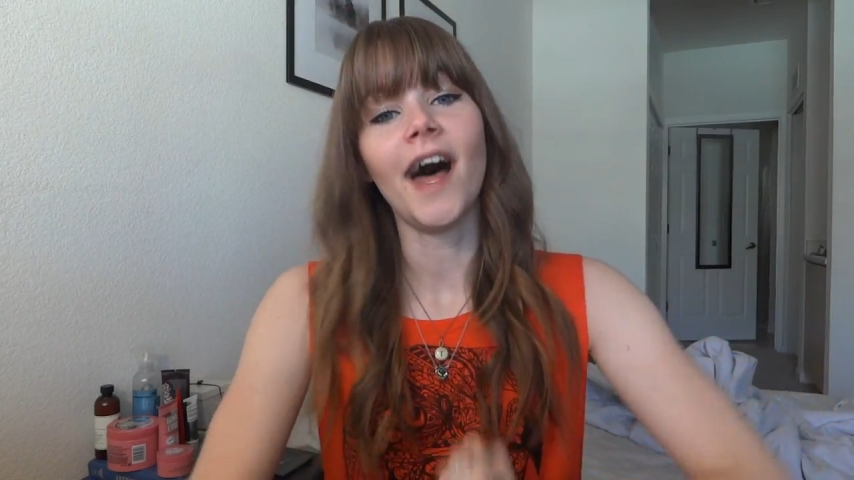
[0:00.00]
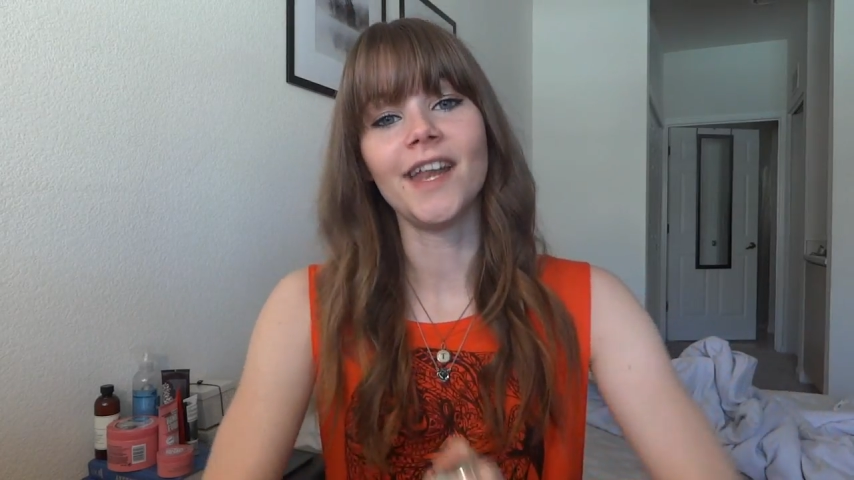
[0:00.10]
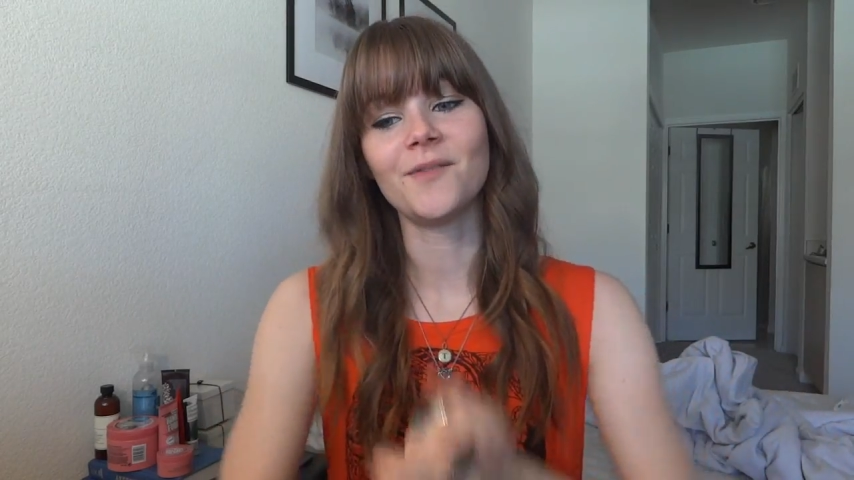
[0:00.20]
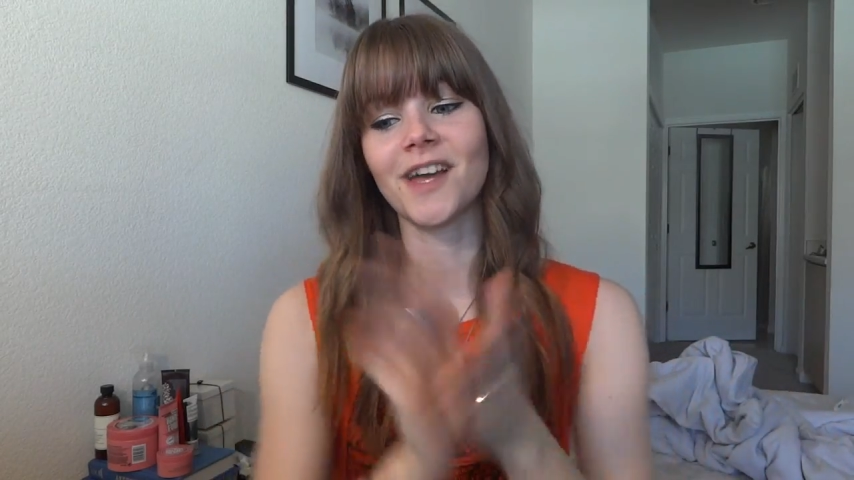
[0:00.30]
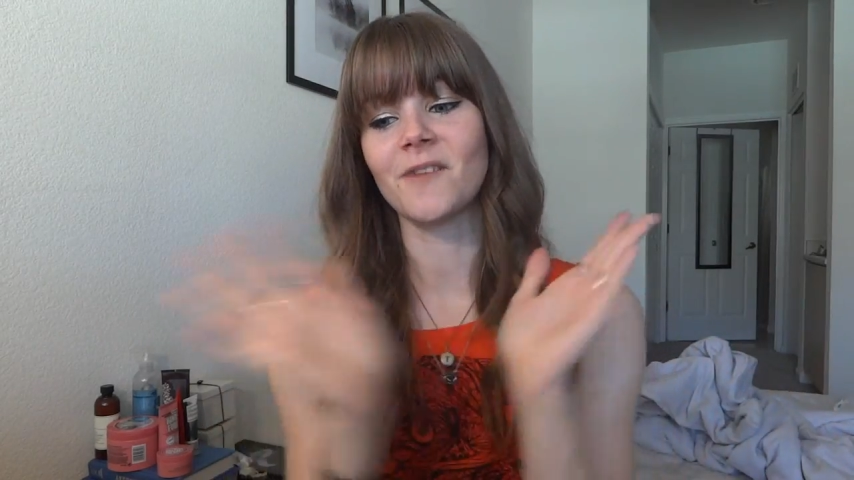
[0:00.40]

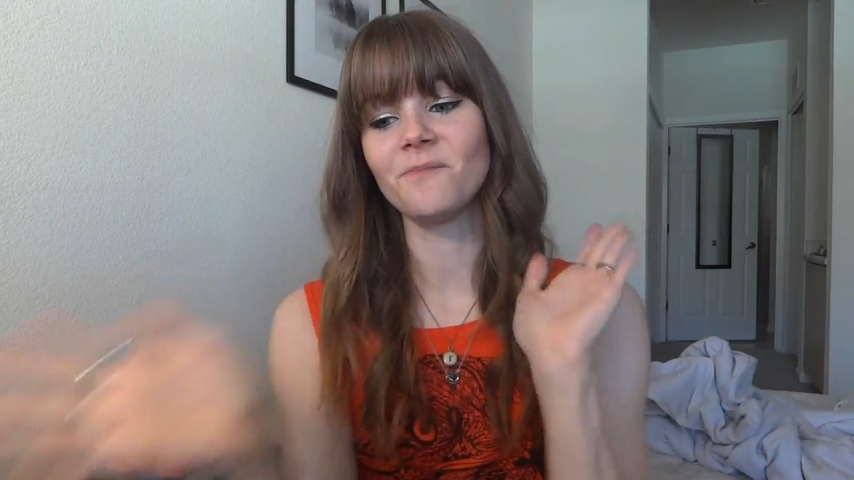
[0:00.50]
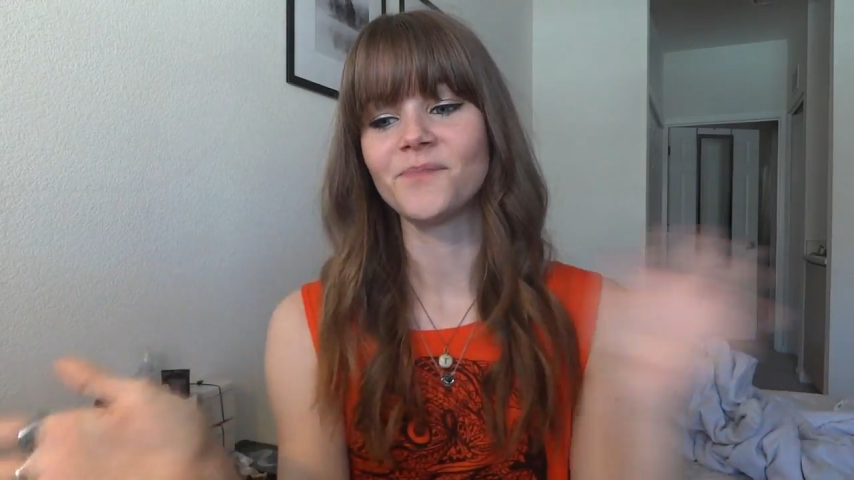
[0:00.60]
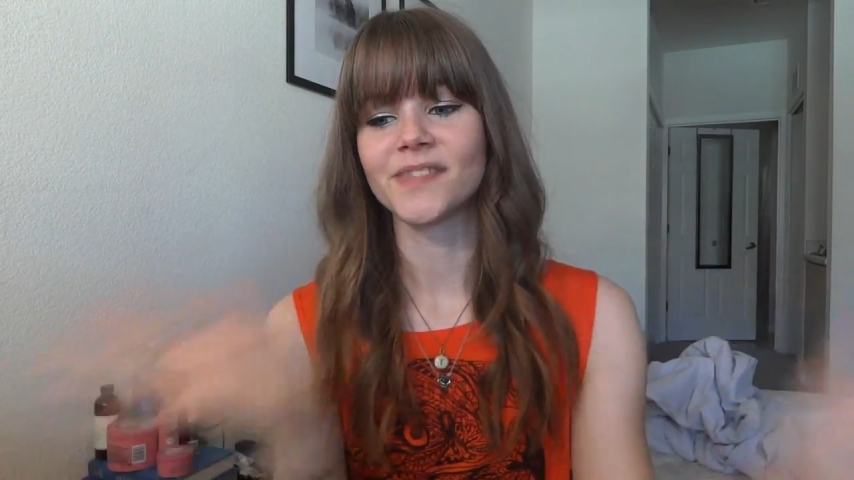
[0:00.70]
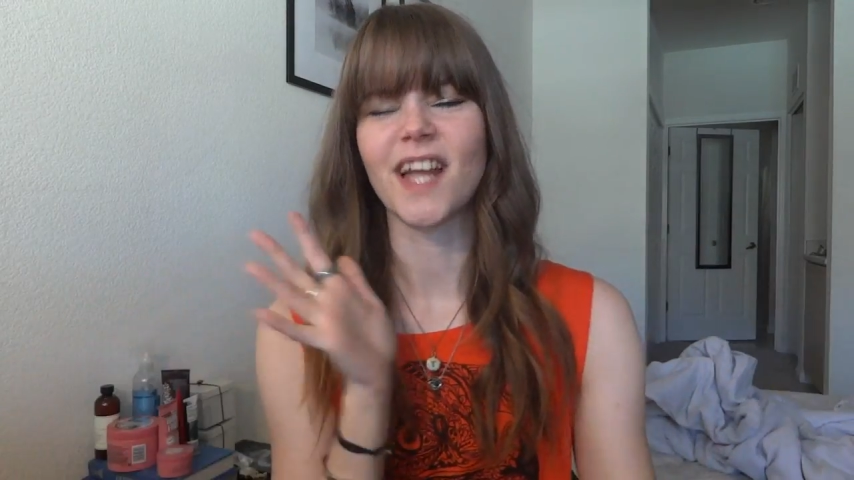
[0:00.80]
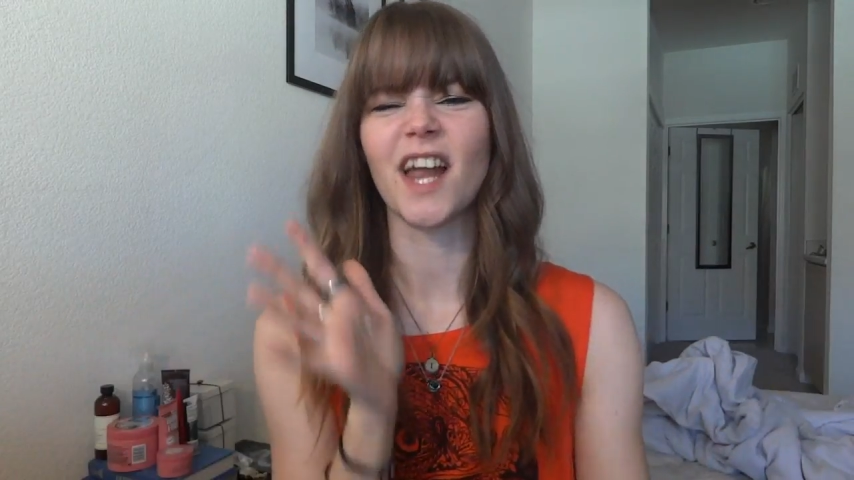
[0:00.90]
Anyway,
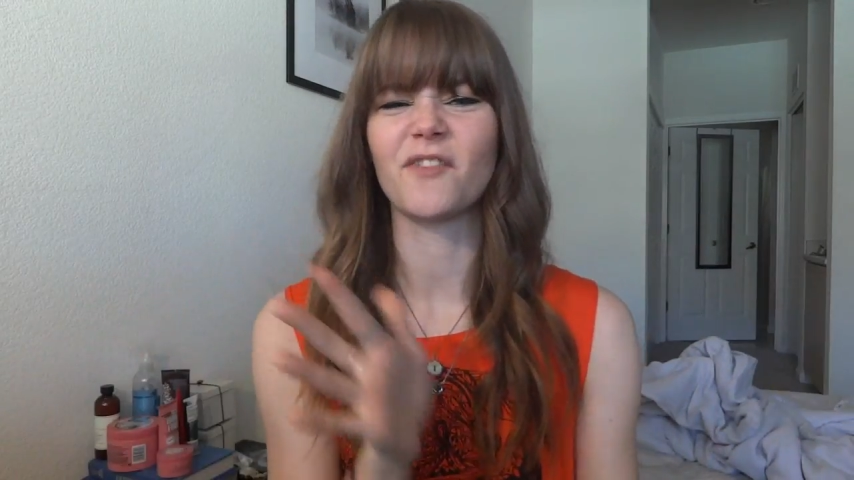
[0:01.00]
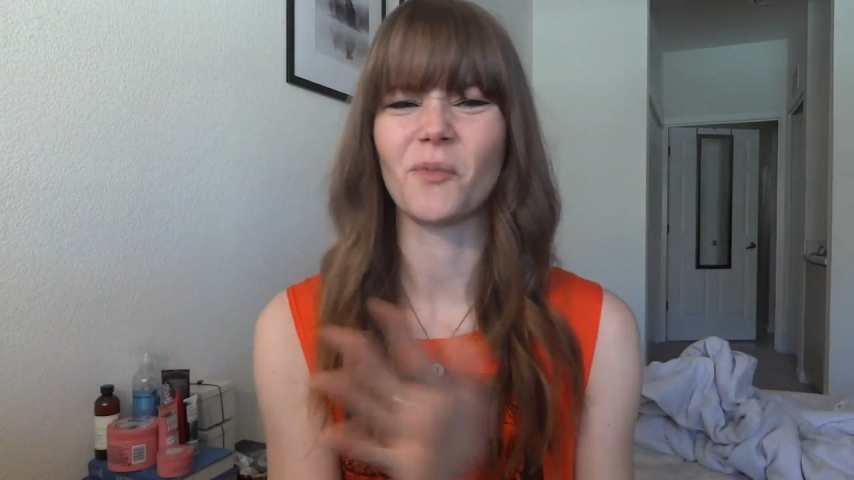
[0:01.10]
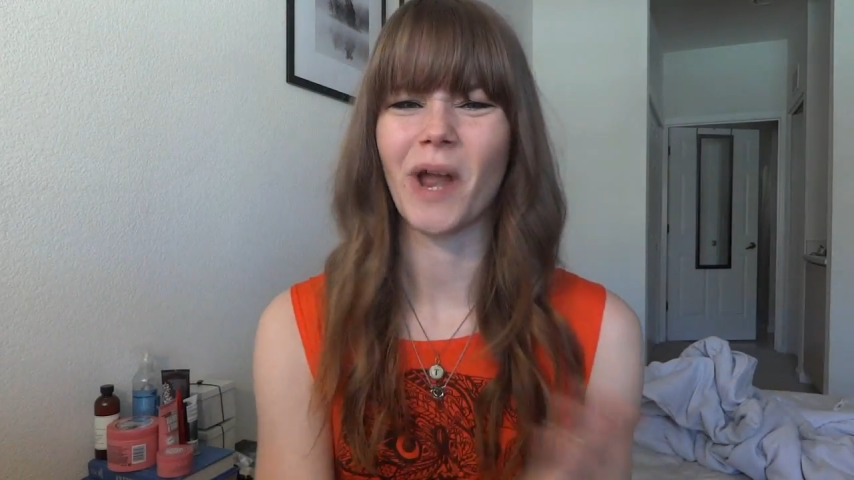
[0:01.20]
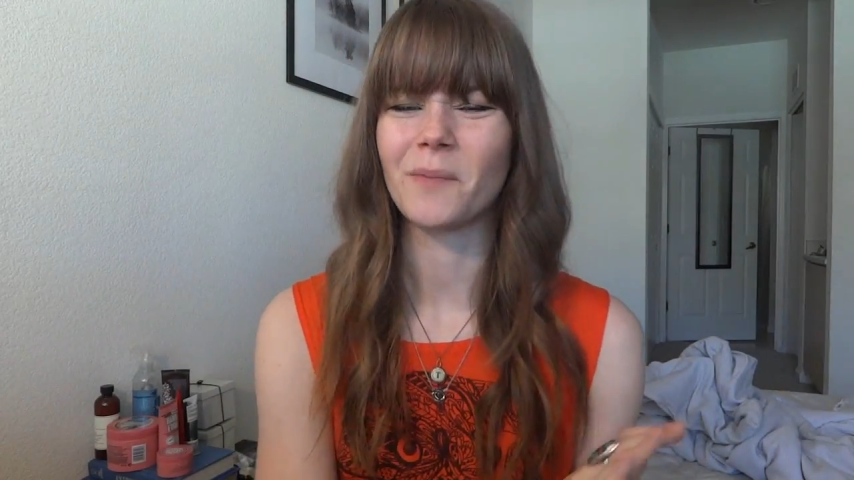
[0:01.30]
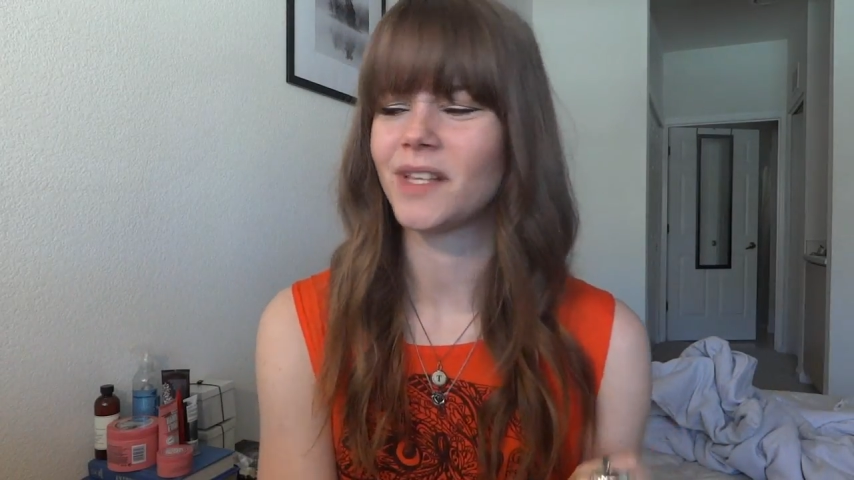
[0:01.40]
kind of a
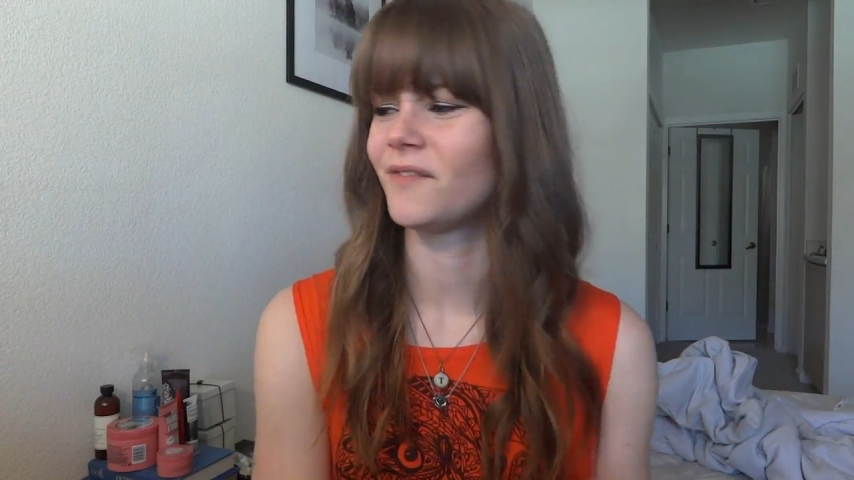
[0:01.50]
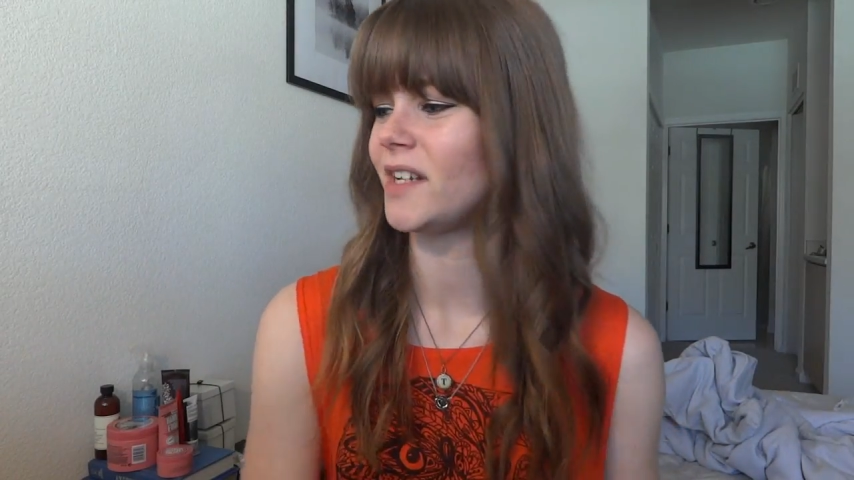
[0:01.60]
rambly